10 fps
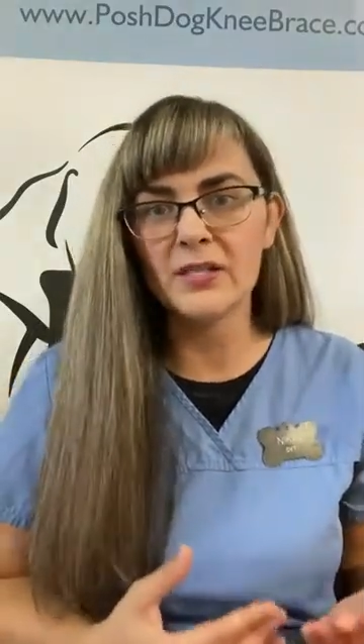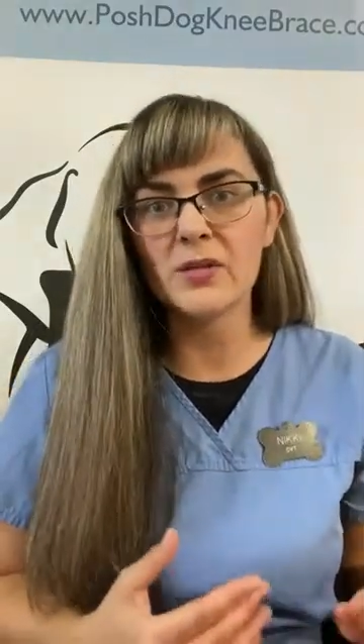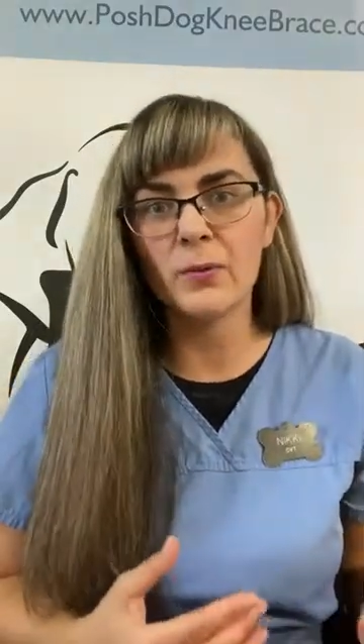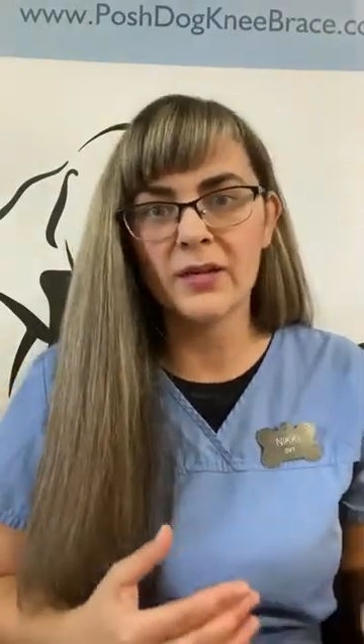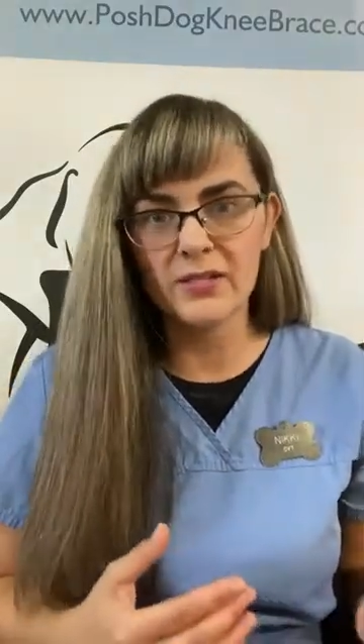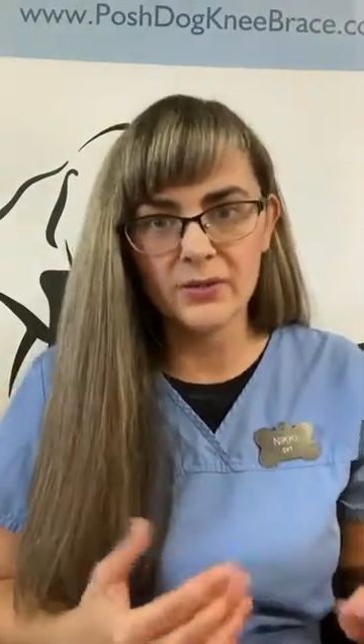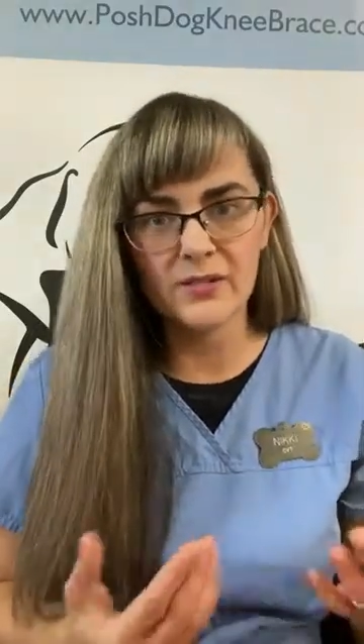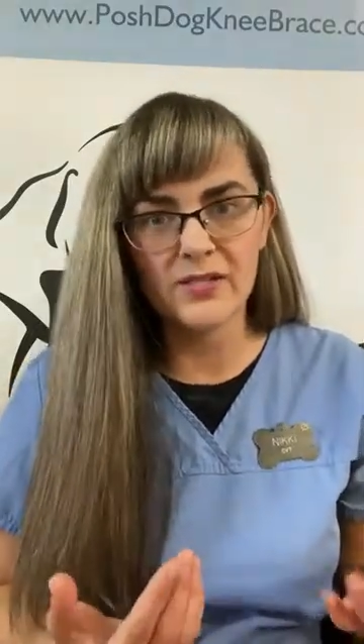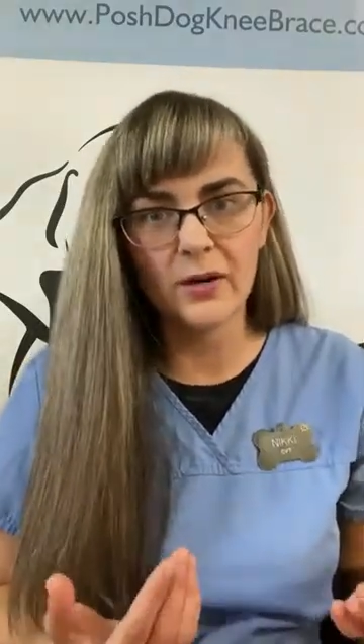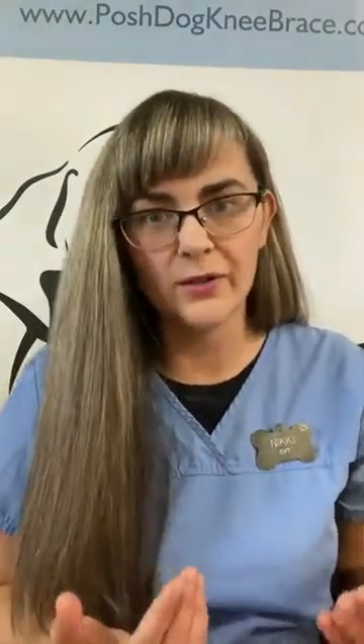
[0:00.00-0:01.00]
to want to do
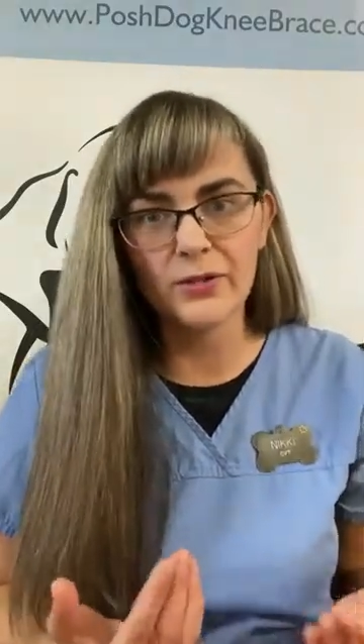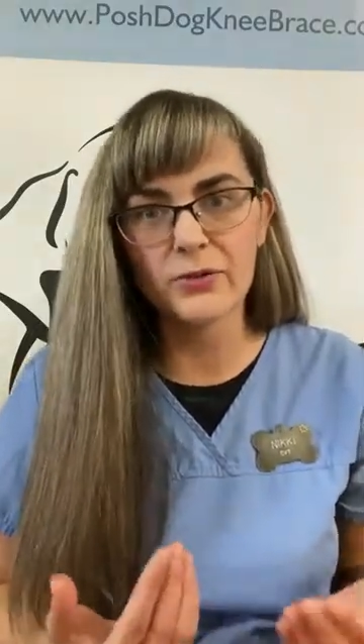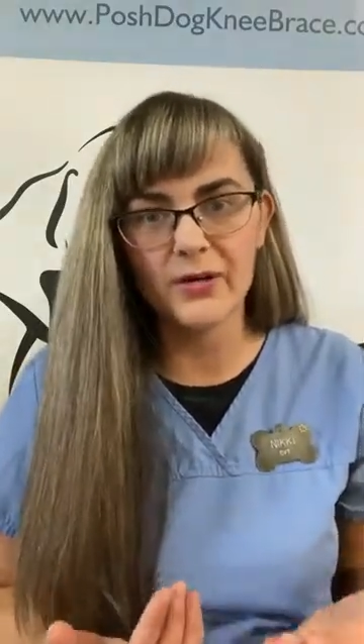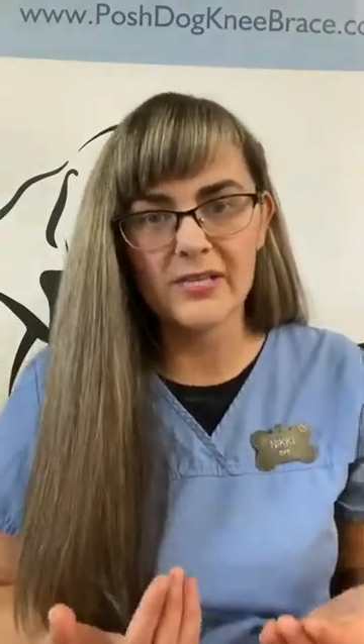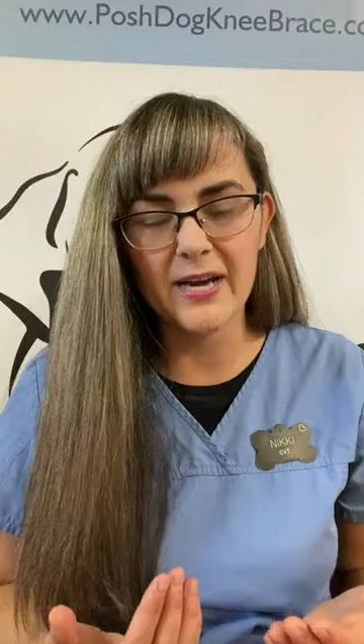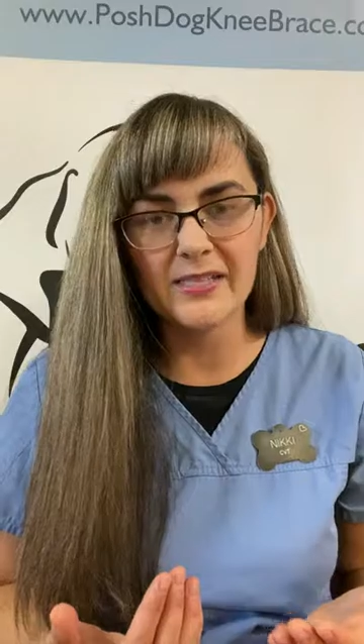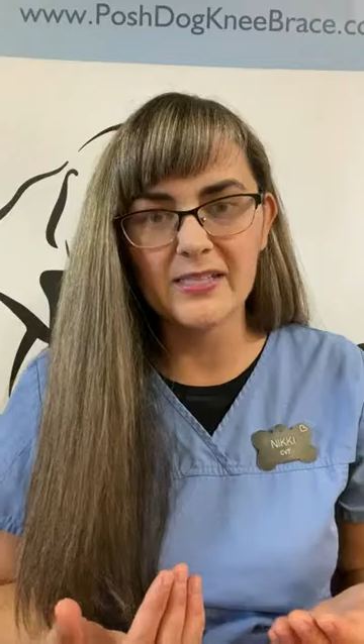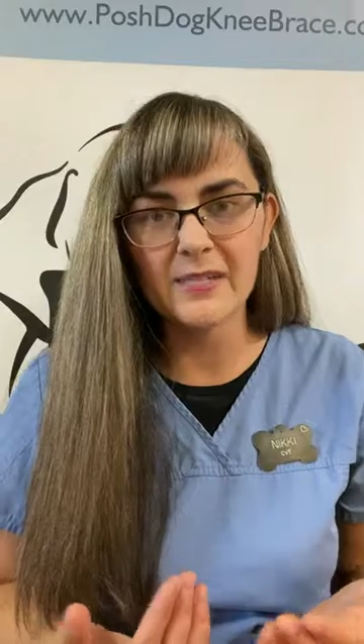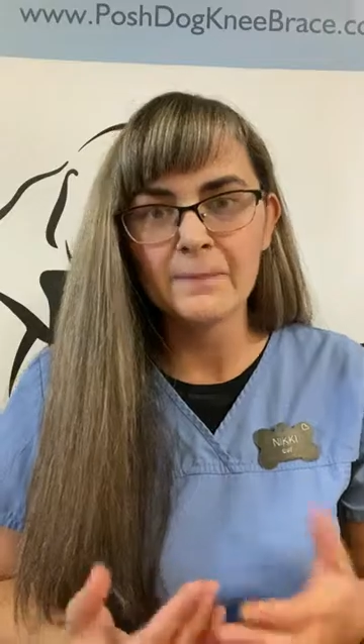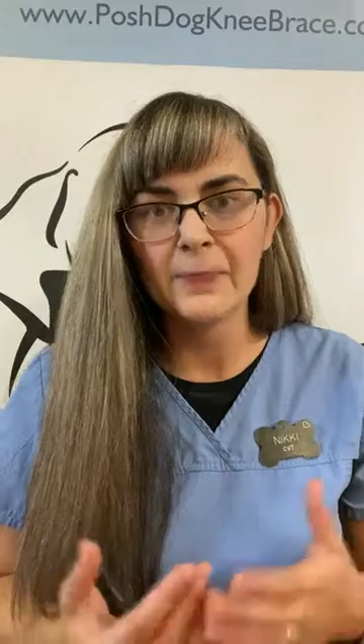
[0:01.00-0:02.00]
is called a drawer test.